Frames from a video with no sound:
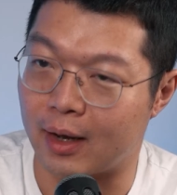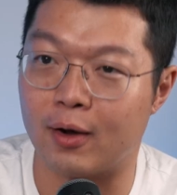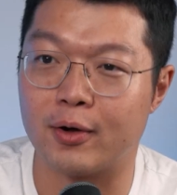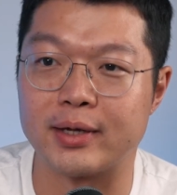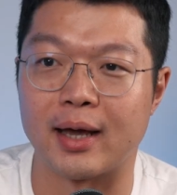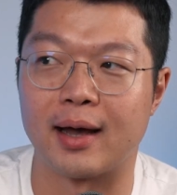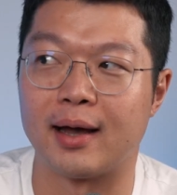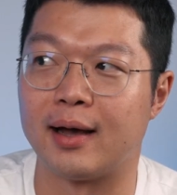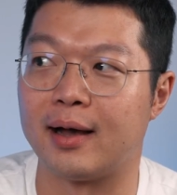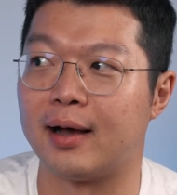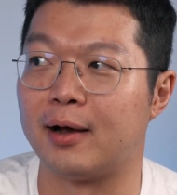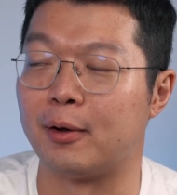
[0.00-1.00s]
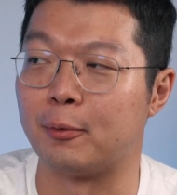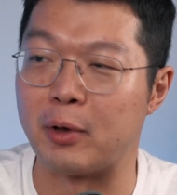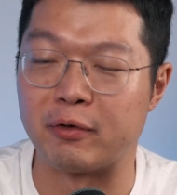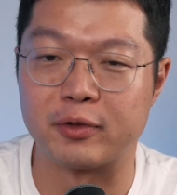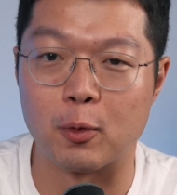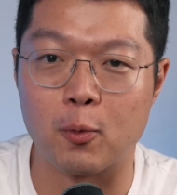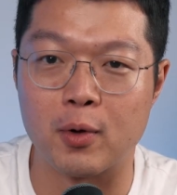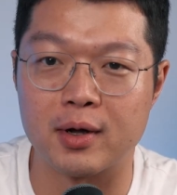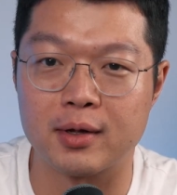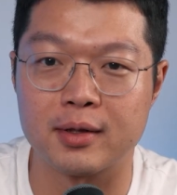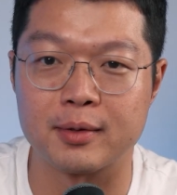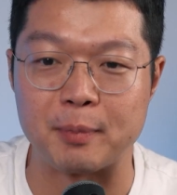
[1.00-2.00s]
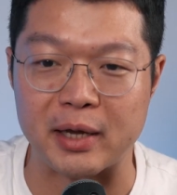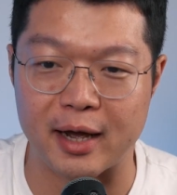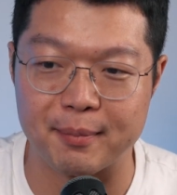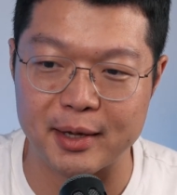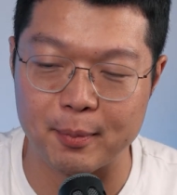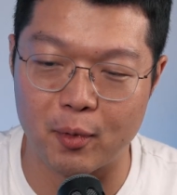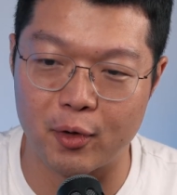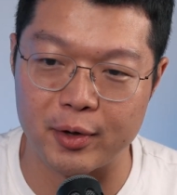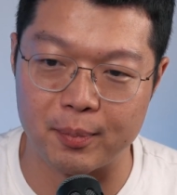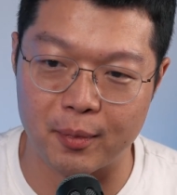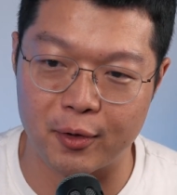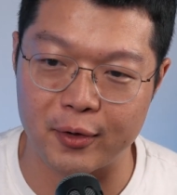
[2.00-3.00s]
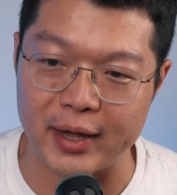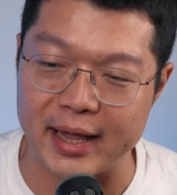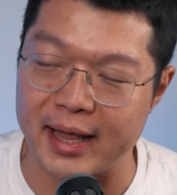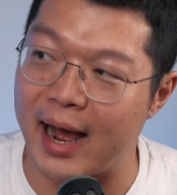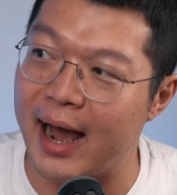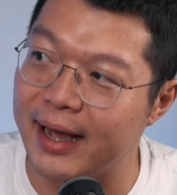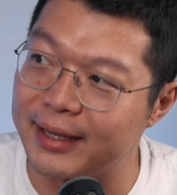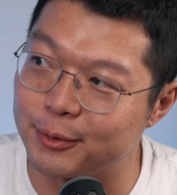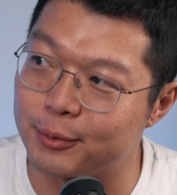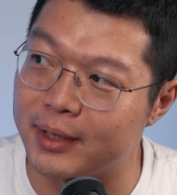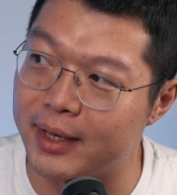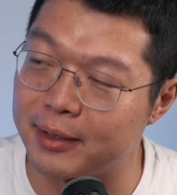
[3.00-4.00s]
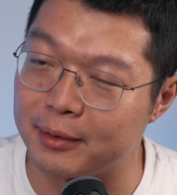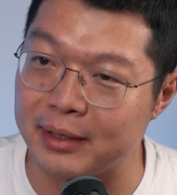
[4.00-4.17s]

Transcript: Oh yeah, with the world becoming more and more AI today,